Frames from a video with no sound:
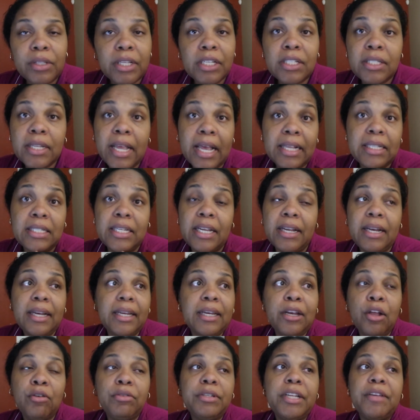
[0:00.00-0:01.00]
This as
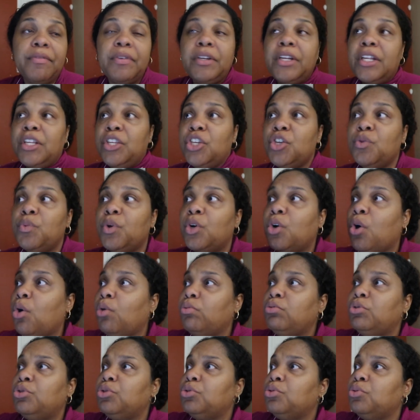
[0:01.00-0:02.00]
no different than you would
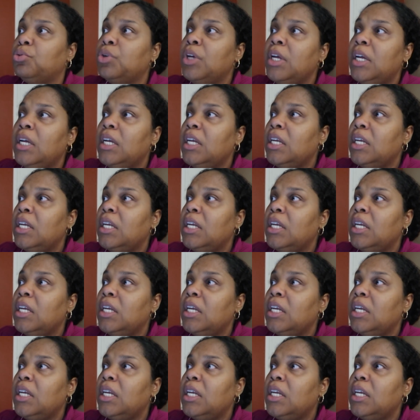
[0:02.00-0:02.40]
go to